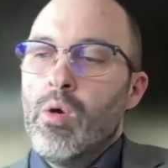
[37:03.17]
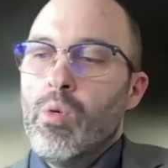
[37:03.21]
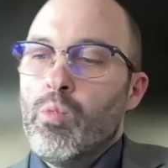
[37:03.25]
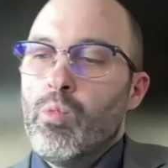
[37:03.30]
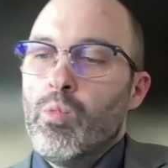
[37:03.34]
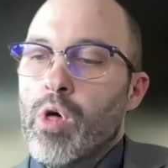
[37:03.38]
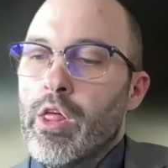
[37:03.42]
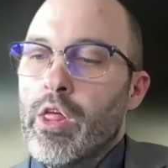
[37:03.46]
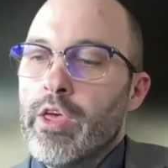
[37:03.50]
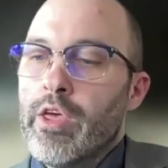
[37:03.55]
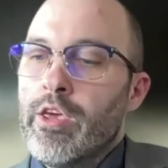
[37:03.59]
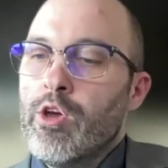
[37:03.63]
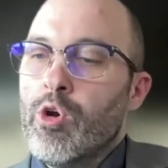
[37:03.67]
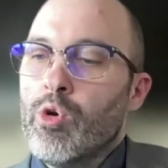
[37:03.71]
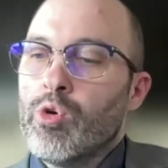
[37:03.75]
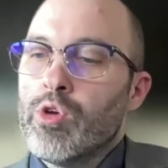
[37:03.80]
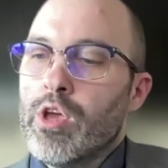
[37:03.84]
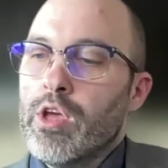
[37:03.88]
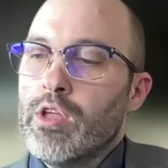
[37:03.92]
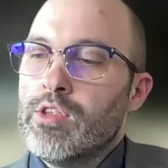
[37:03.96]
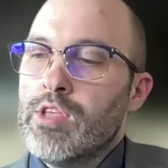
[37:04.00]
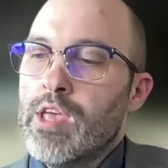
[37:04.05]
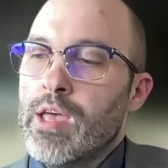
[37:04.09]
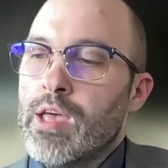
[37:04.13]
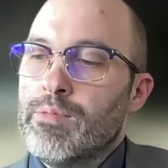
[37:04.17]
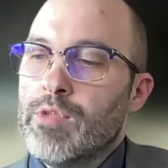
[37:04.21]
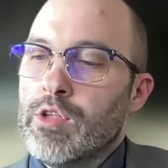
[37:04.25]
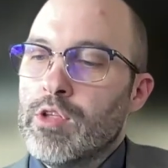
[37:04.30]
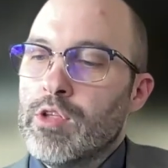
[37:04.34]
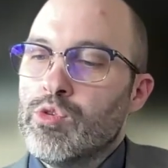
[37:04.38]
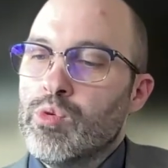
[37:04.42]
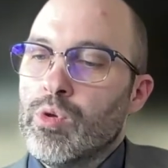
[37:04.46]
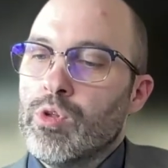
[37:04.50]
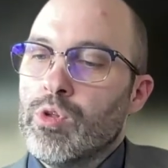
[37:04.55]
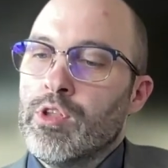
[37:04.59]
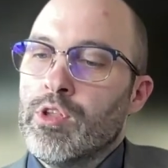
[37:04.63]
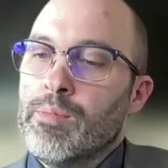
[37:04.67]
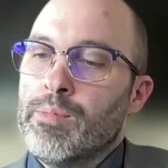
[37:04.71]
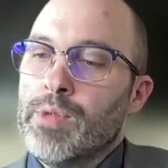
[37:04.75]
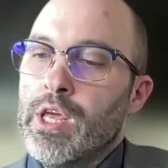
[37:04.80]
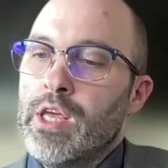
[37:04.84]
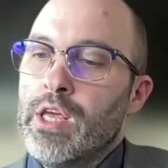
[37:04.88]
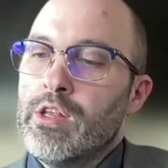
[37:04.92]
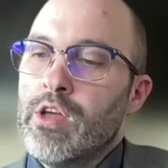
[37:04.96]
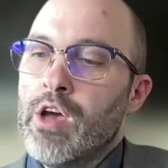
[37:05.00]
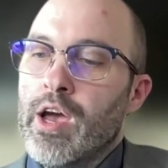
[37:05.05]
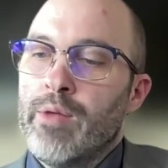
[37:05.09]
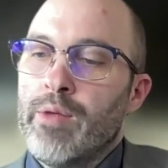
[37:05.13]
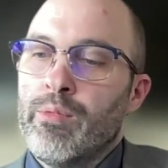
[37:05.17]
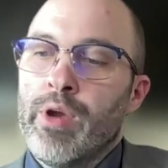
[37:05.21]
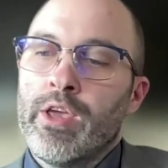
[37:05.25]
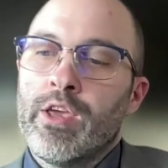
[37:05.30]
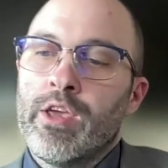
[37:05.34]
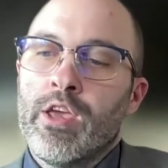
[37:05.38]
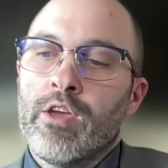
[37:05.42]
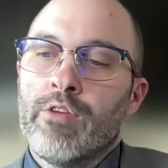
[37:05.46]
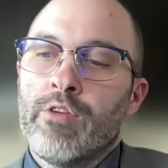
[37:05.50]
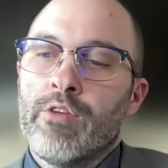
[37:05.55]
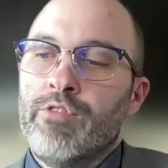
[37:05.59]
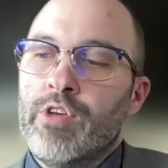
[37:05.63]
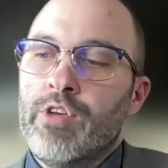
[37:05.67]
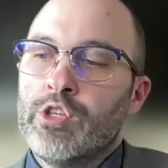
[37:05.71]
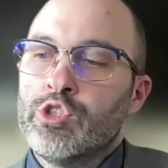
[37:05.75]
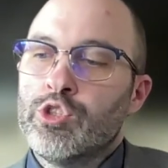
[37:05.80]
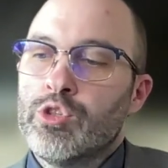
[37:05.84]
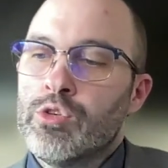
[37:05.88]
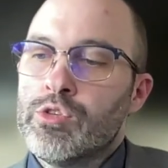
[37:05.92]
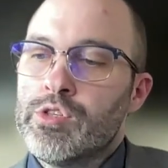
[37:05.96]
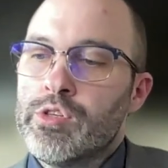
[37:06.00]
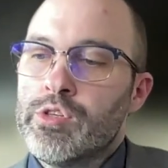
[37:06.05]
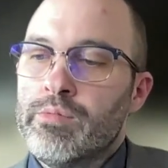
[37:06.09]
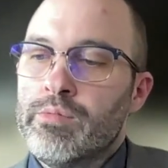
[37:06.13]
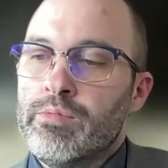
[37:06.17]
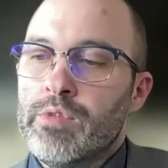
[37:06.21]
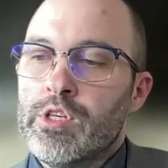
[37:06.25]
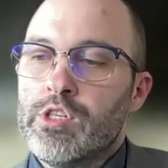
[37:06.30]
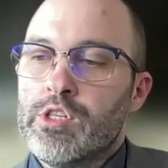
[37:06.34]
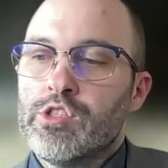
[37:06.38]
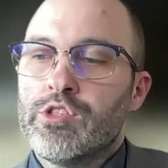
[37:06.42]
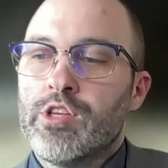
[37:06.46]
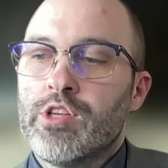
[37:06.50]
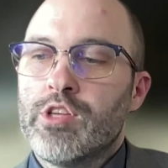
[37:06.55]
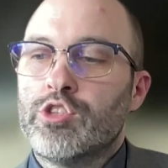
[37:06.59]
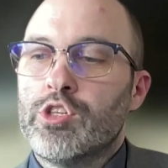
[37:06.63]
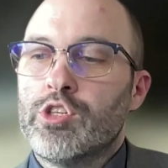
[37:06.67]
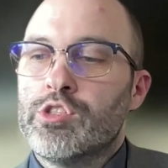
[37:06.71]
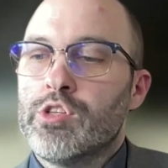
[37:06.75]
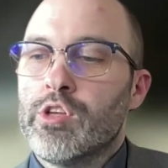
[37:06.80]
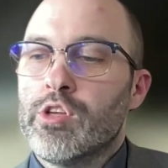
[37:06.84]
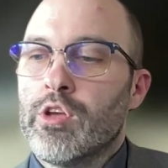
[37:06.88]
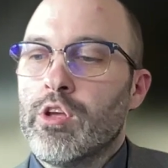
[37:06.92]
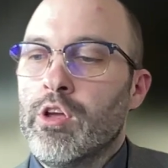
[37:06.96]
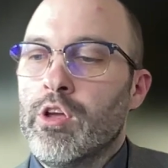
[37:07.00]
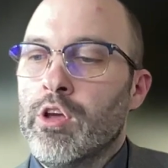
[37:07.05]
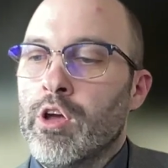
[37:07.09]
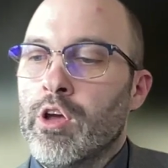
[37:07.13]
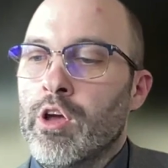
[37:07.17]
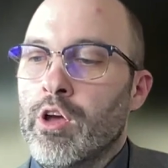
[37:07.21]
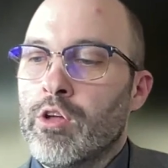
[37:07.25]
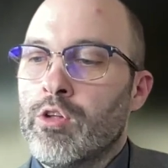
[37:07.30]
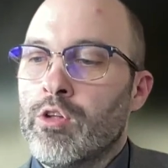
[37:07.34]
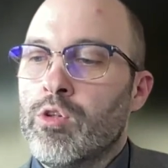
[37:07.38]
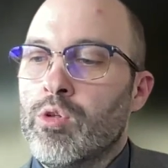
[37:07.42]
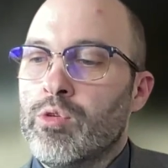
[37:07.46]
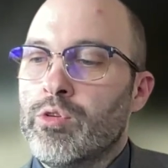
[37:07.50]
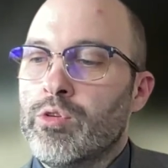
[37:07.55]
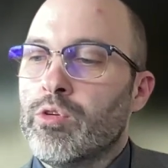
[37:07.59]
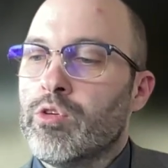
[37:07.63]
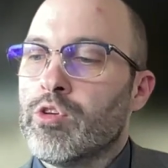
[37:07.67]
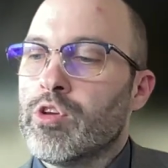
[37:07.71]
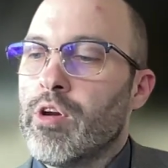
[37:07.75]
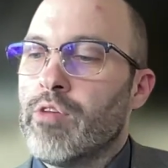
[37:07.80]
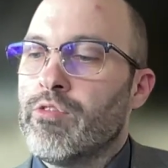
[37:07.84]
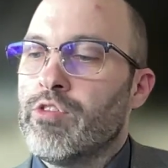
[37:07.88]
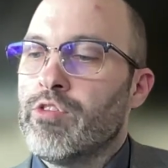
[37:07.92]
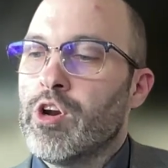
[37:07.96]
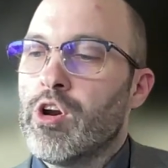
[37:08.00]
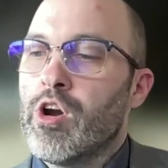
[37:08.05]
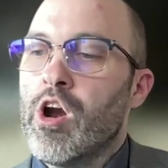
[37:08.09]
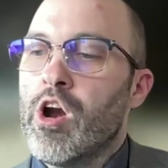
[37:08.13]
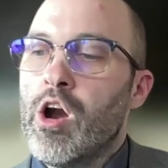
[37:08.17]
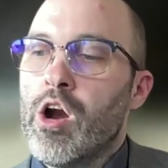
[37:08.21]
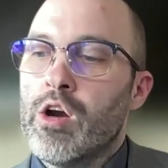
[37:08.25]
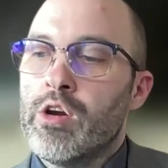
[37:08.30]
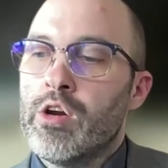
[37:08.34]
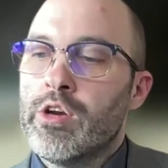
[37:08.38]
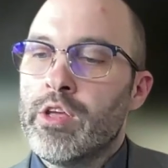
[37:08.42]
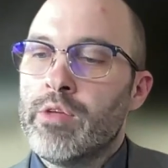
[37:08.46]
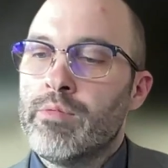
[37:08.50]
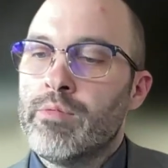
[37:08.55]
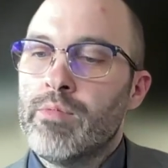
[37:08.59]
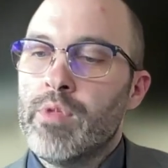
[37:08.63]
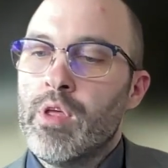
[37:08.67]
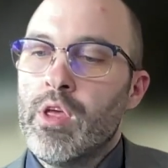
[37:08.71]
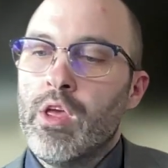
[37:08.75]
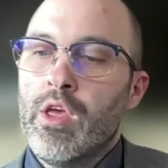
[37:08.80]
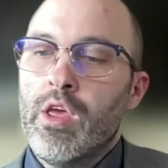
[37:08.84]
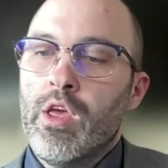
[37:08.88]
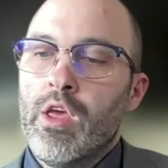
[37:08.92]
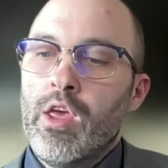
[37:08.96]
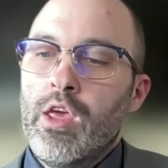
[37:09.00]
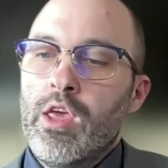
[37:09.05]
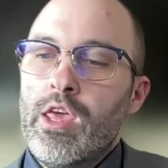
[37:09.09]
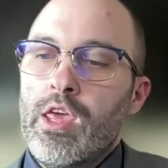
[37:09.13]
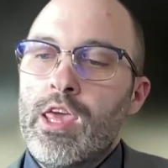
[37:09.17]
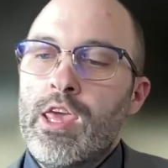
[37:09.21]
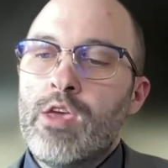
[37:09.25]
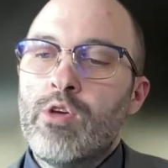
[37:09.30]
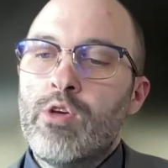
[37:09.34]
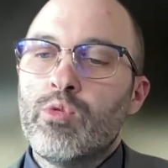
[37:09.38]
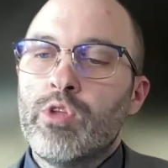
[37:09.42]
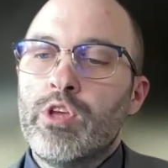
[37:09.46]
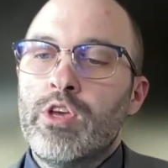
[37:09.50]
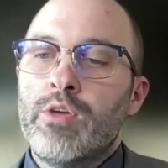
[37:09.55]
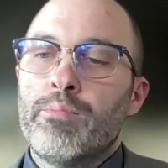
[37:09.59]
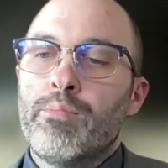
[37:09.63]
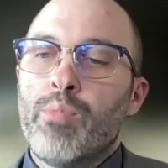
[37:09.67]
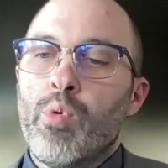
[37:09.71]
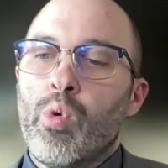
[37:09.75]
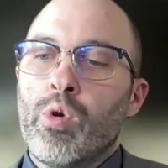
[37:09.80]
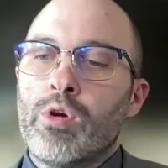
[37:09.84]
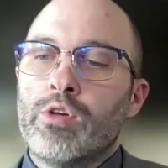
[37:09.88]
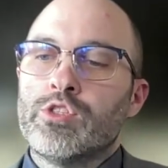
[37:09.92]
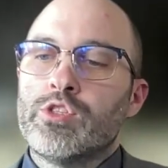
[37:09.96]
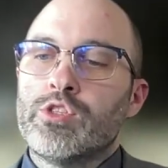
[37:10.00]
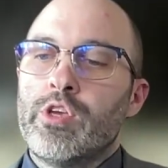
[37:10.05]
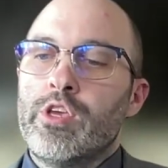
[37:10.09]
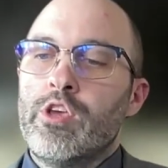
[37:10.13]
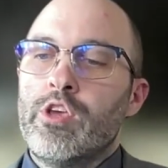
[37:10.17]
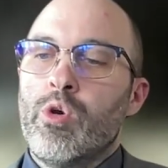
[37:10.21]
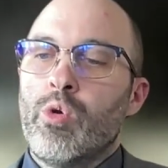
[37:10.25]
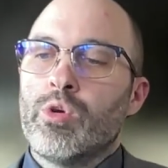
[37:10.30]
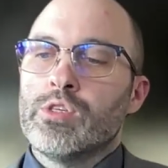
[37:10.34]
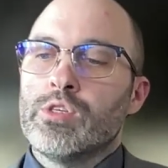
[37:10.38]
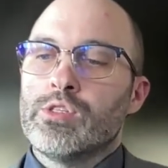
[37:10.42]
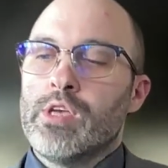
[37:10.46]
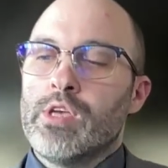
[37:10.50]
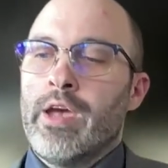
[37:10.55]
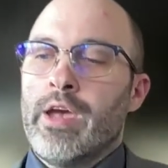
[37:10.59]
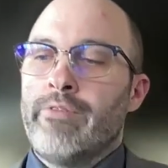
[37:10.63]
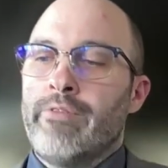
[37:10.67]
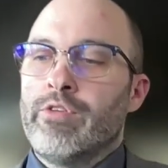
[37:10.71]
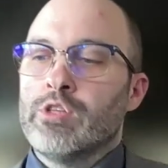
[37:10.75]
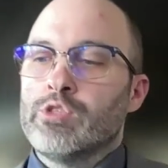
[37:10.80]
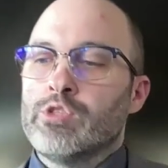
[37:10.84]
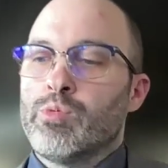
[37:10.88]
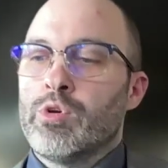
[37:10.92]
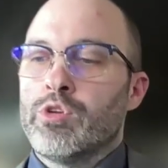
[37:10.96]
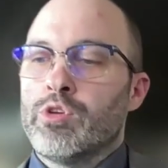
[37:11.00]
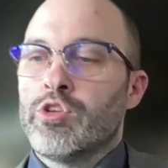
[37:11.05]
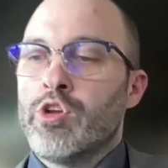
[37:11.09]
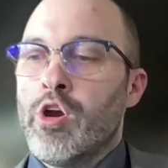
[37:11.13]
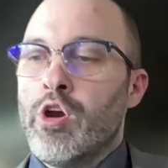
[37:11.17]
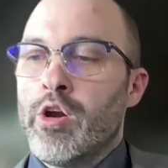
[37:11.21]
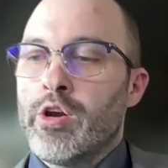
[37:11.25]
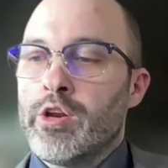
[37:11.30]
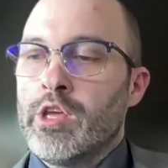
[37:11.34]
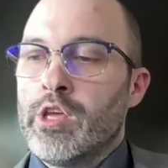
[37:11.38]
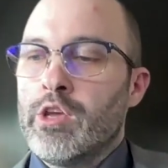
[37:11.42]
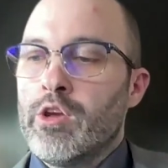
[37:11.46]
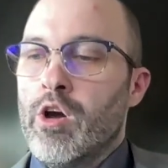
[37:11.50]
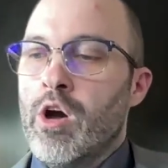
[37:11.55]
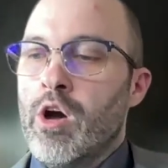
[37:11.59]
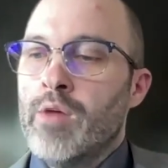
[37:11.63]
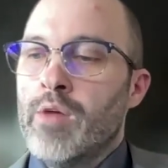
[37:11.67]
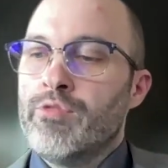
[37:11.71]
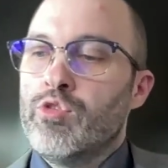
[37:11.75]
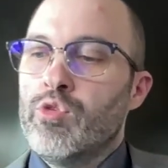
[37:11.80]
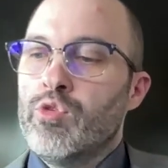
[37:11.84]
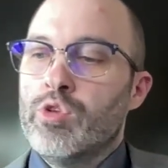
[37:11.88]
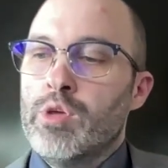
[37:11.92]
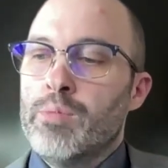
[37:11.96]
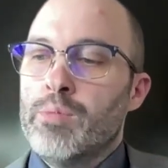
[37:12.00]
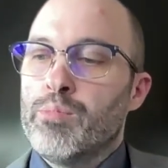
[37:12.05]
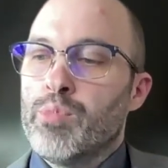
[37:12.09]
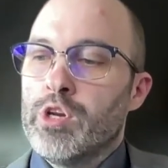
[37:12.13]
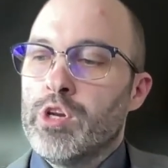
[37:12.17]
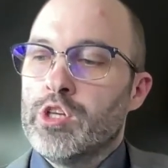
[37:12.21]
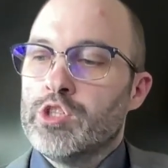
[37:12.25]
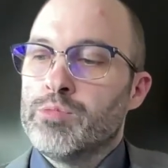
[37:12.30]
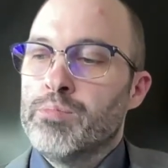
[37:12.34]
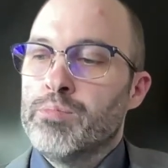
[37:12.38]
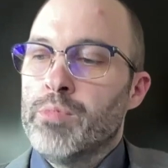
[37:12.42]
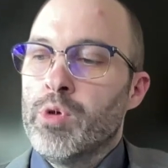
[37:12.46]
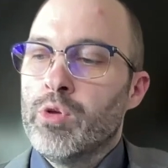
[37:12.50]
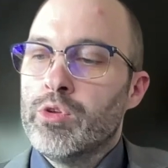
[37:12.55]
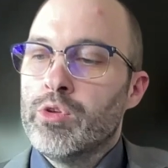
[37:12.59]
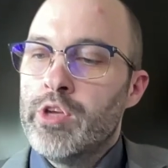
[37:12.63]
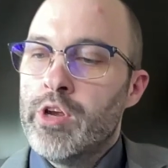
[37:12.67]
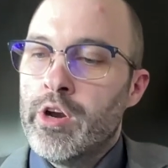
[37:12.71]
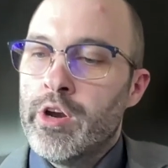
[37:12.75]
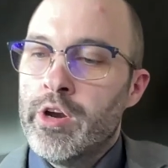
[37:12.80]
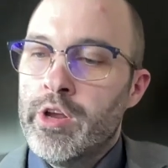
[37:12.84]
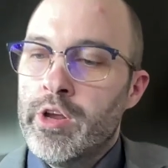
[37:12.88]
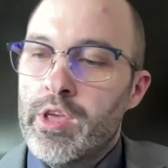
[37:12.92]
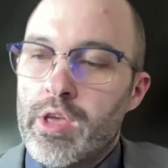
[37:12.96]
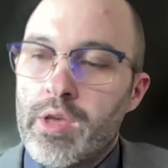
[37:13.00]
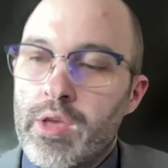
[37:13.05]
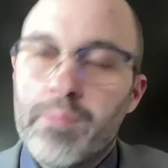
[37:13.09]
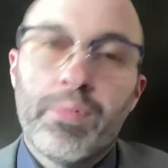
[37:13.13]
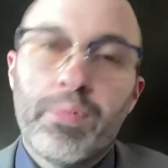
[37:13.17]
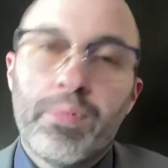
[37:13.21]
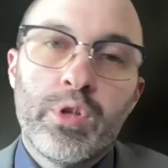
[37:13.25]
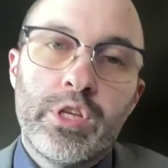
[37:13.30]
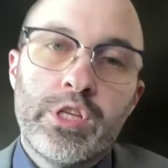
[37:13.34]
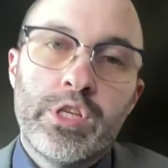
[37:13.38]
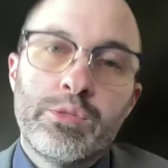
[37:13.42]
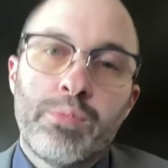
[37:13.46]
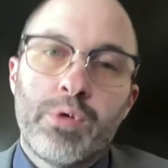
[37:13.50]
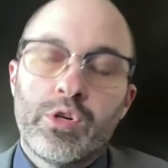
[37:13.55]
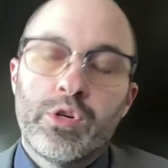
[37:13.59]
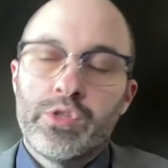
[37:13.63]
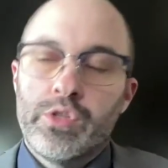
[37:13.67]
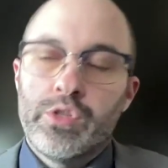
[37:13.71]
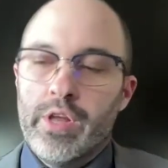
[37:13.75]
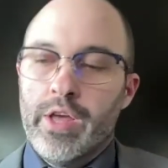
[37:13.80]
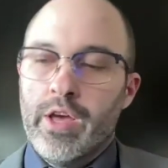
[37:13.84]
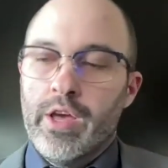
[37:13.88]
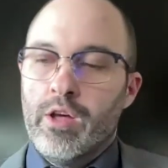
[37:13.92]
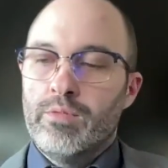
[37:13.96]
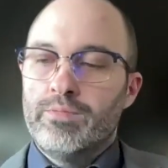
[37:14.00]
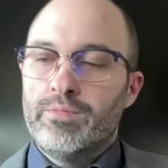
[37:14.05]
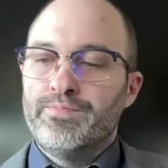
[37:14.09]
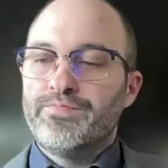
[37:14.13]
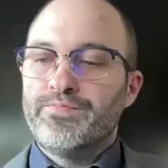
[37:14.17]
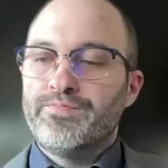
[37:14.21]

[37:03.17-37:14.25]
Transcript: While EOKA attempted to eliminate high-ranking officials, such as the colonial governor Harding, equally important to EOKA's efforts were targeting off-duty British military and police personnel.